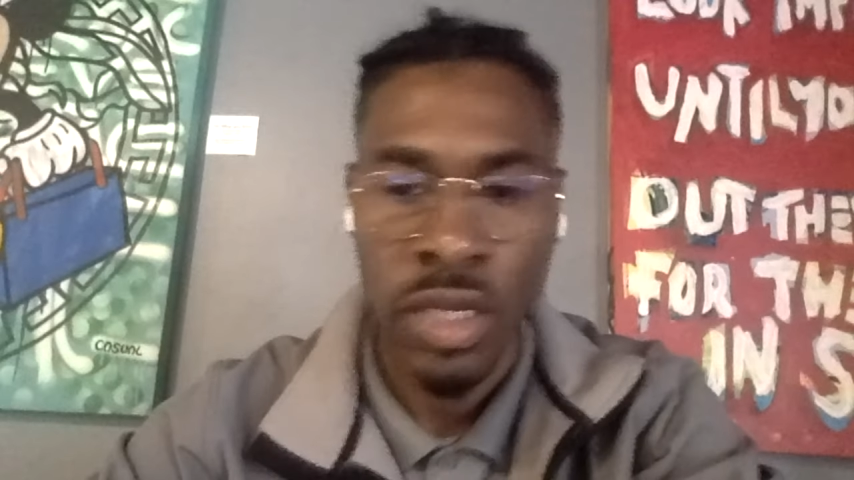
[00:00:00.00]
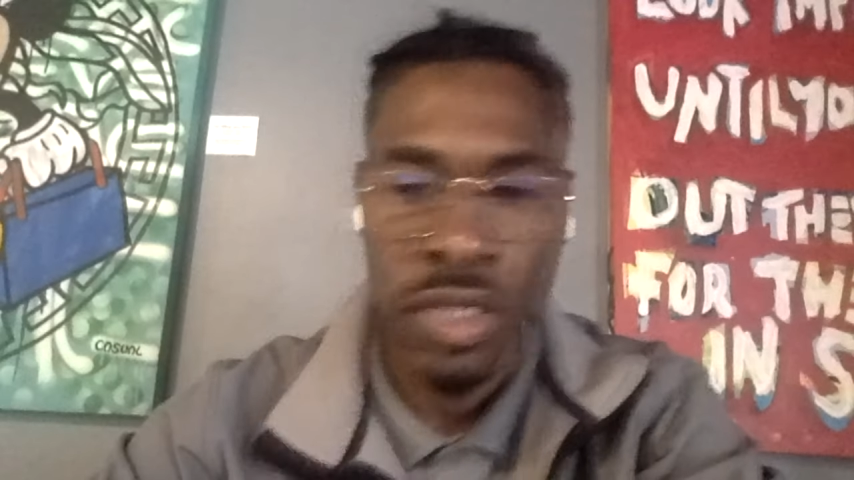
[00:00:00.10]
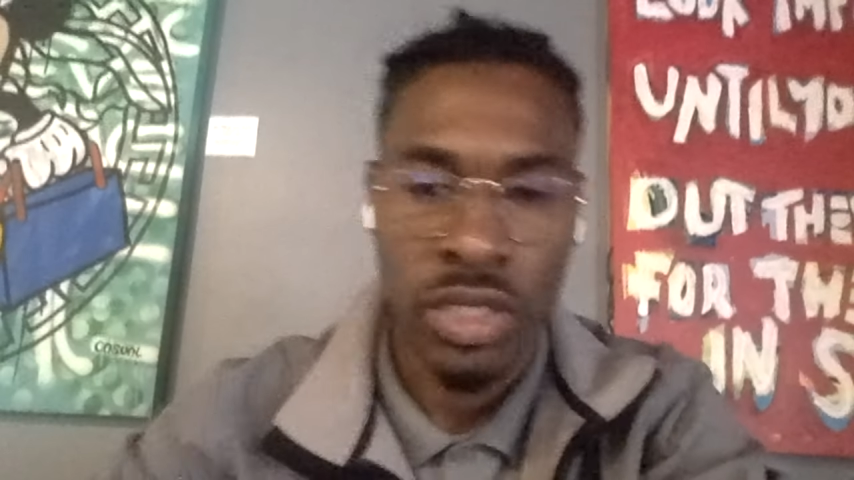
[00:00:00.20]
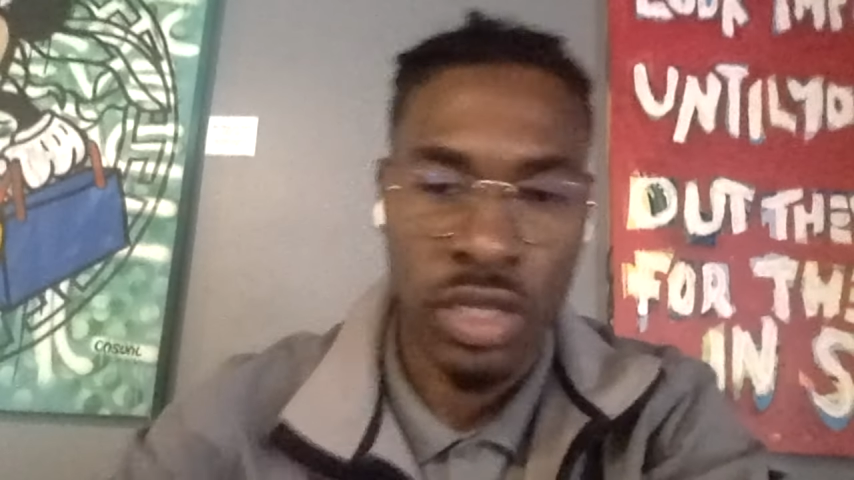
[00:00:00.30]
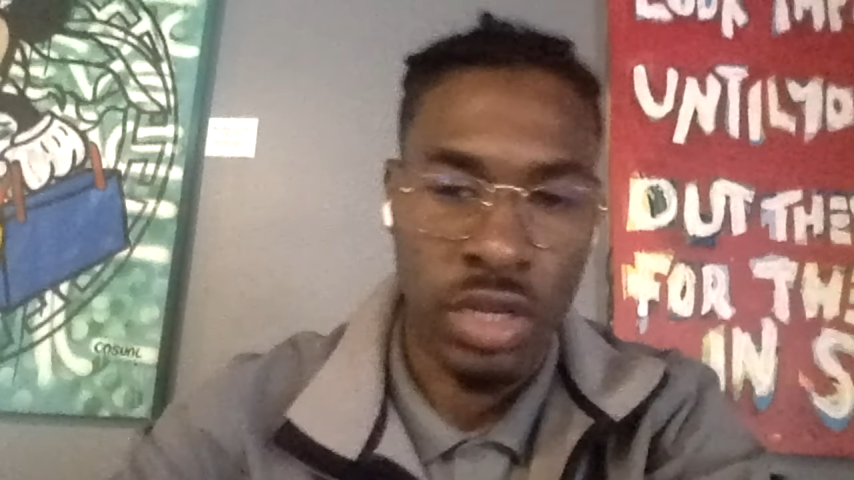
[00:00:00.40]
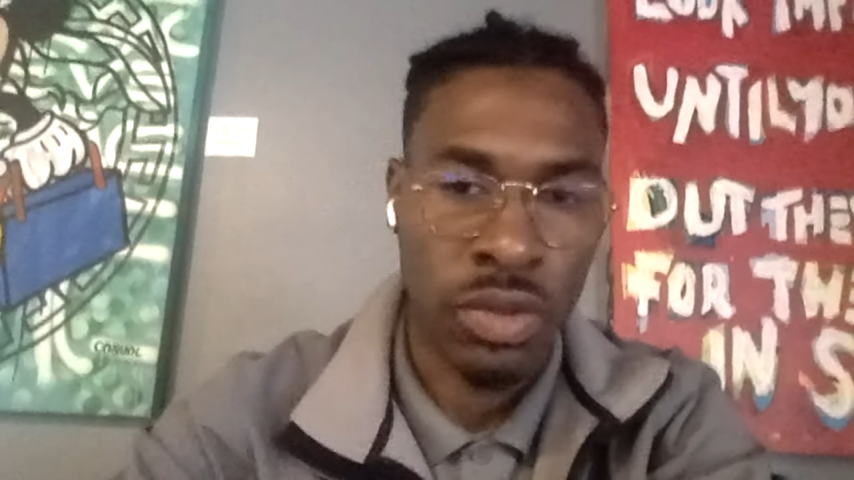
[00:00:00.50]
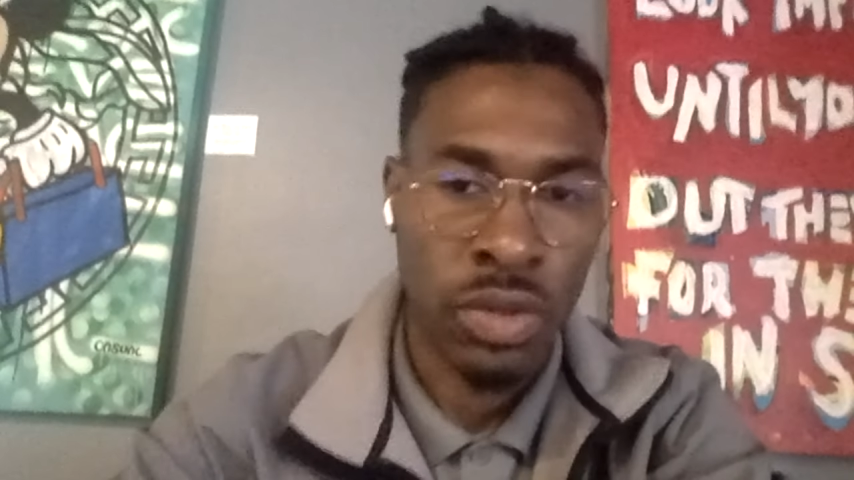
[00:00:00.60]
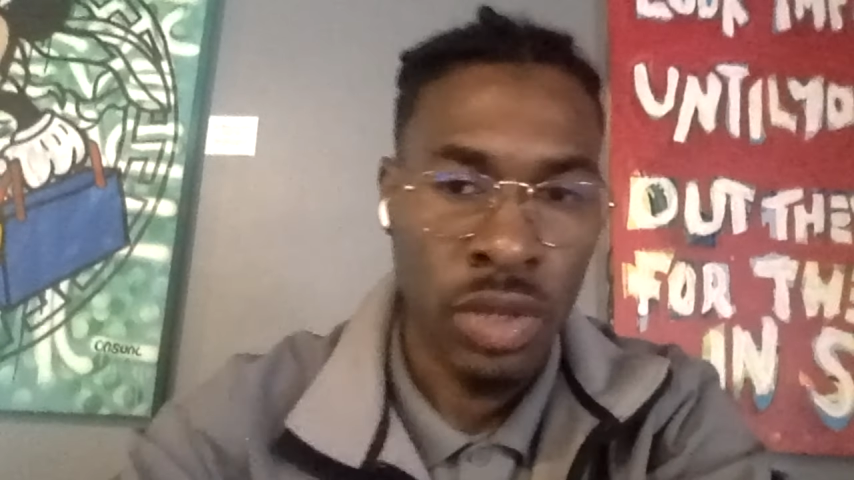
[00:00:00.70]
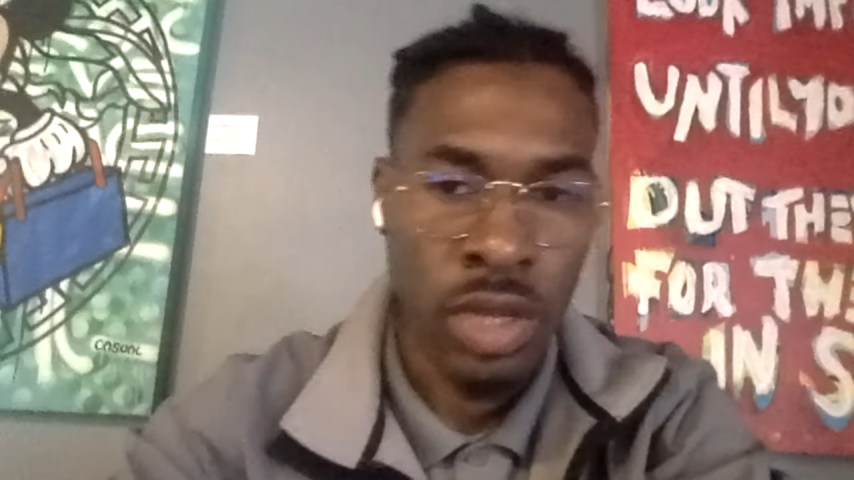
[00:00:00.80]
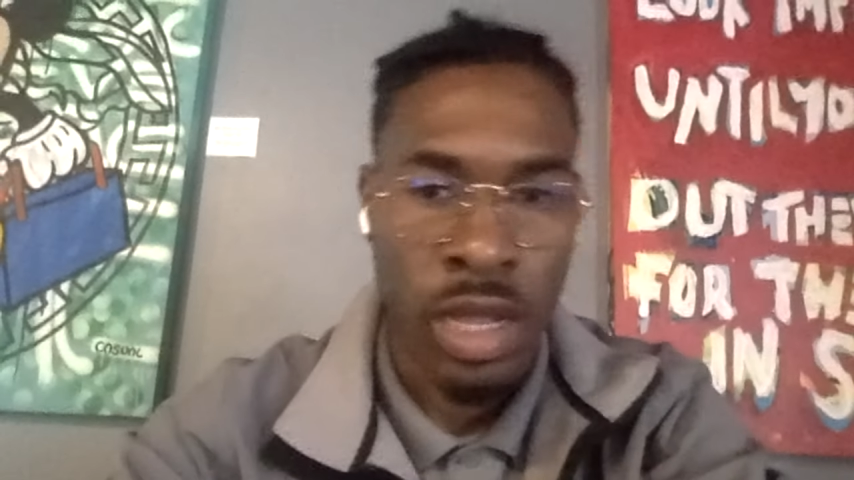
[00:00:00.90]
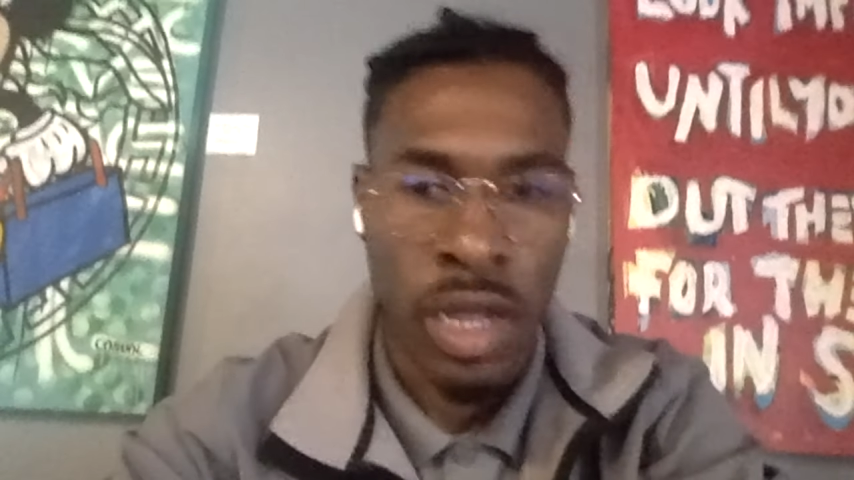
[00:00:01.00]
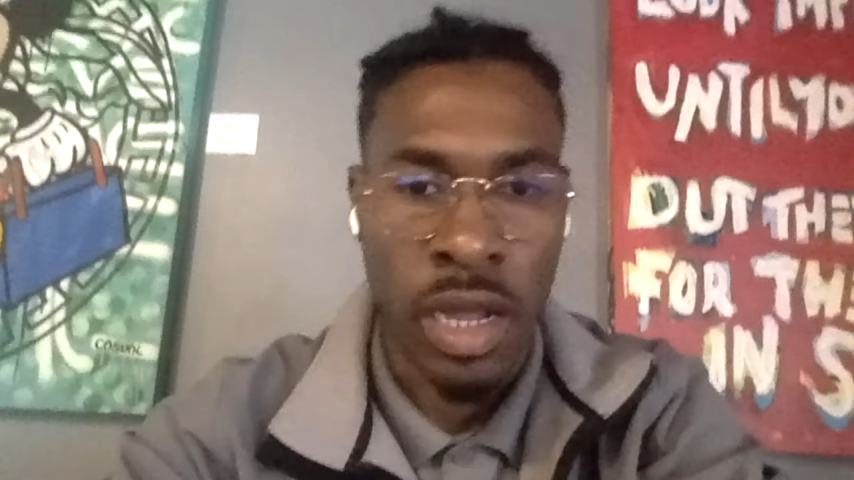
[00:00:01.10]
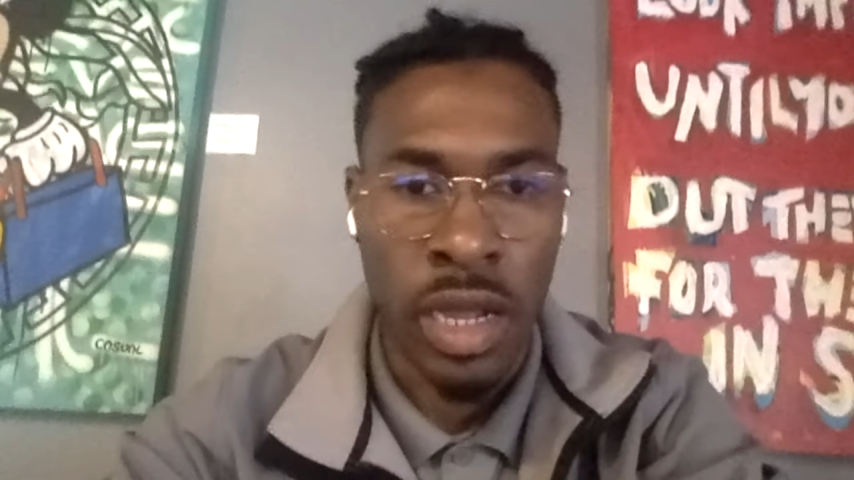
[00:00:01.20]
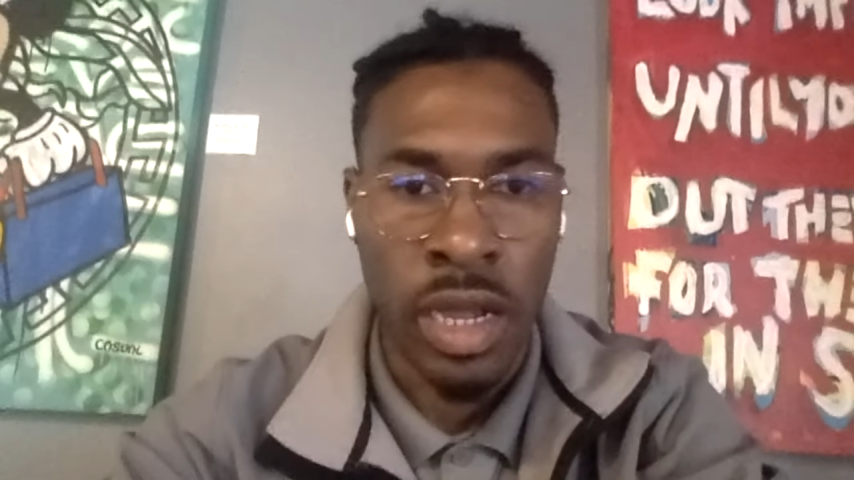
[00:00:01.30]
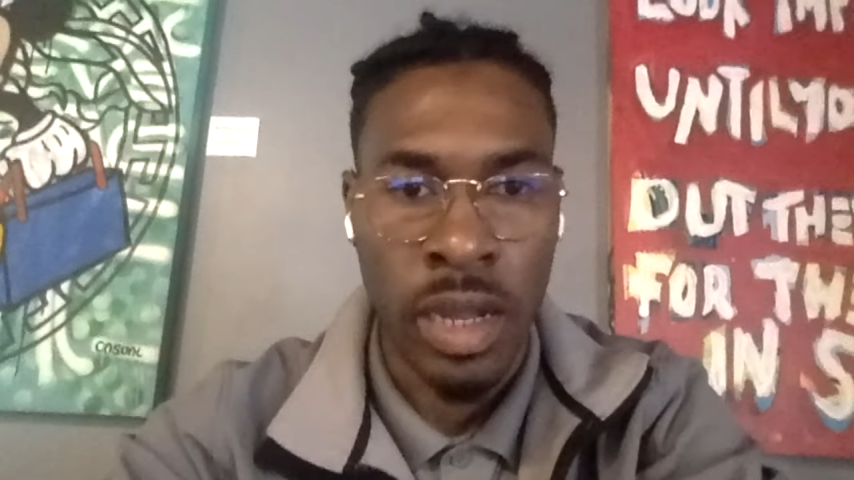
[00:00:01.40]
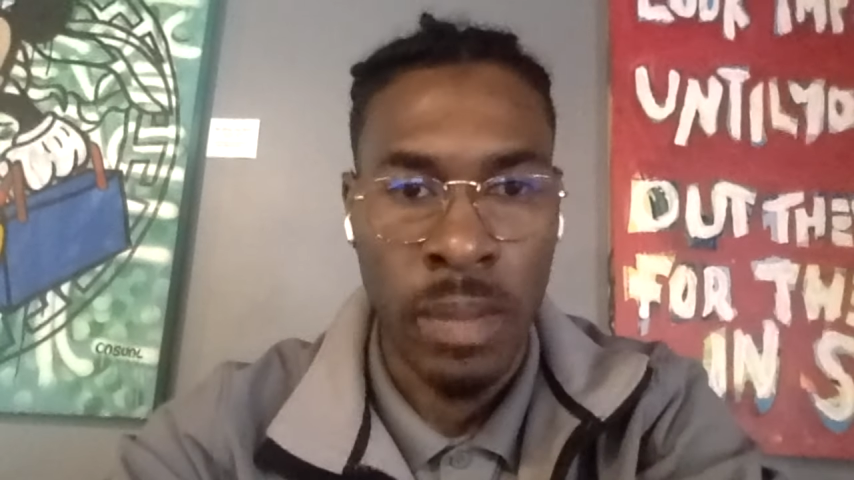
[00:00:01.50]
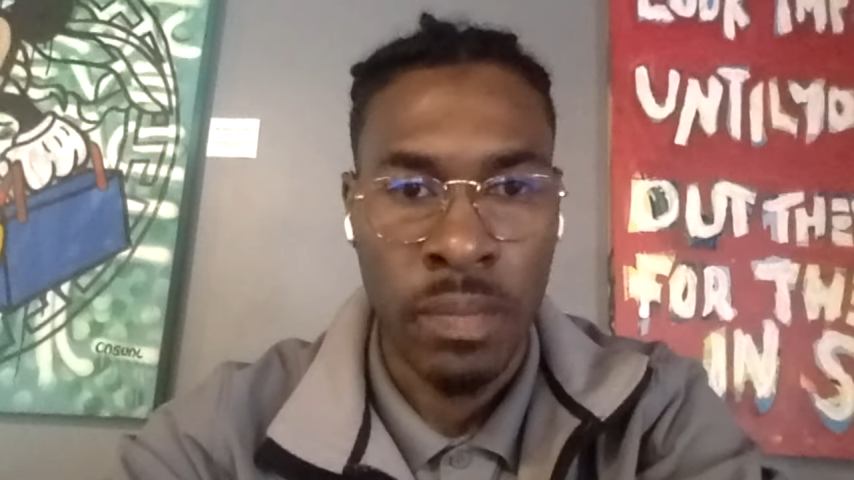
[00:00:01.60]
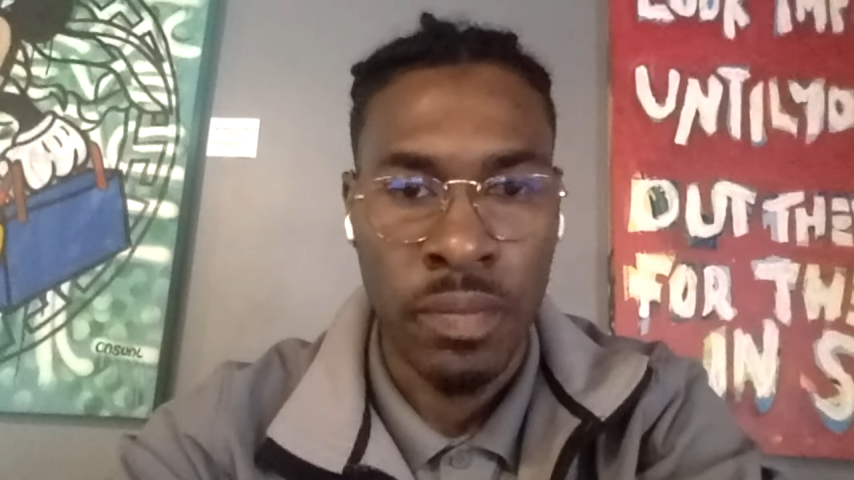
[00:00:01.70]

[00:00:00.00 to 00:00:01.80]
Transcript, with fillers: So, um,